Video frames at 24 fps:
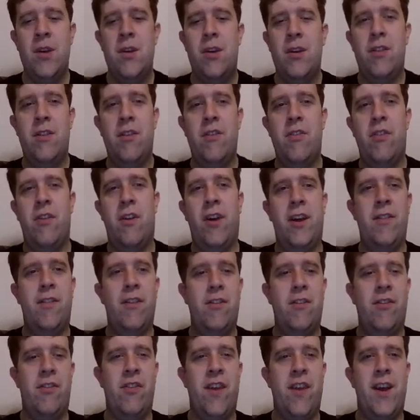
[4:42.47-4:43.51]
This is 9,
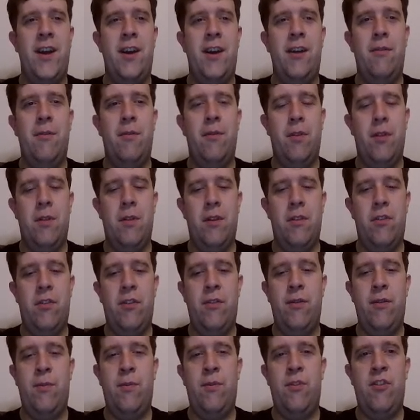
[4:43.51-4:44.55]
this is 8, this
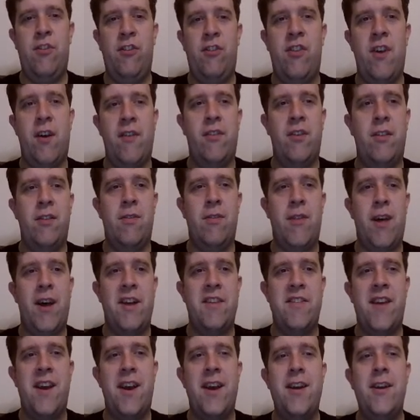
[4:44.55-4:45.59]
is 7,
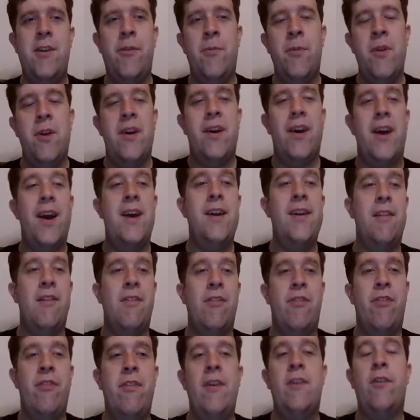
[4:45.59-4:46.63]
that's 8. 8 and
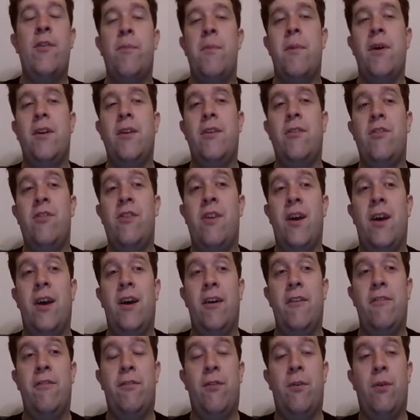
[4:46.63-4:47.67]
6 makes
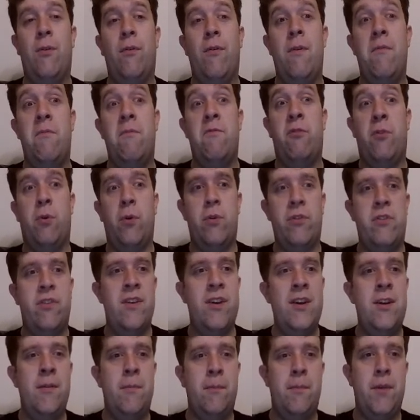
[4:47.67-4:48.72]

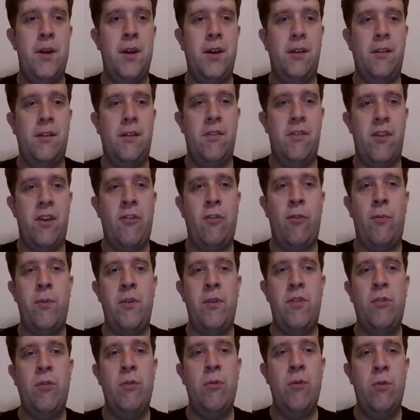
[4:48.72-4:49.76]
14, meaning this has to be
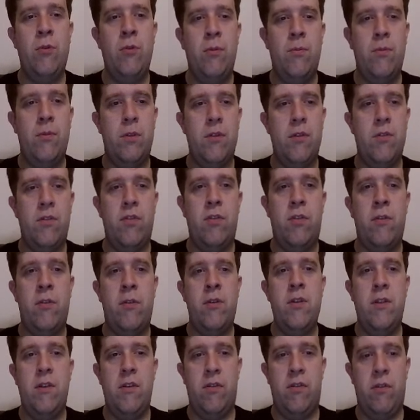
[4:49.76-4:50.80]
2, this is 3,
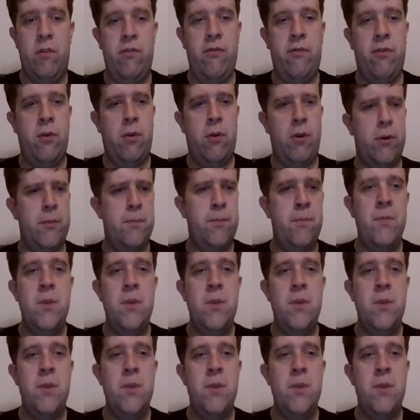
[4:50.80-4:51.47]
this is 4.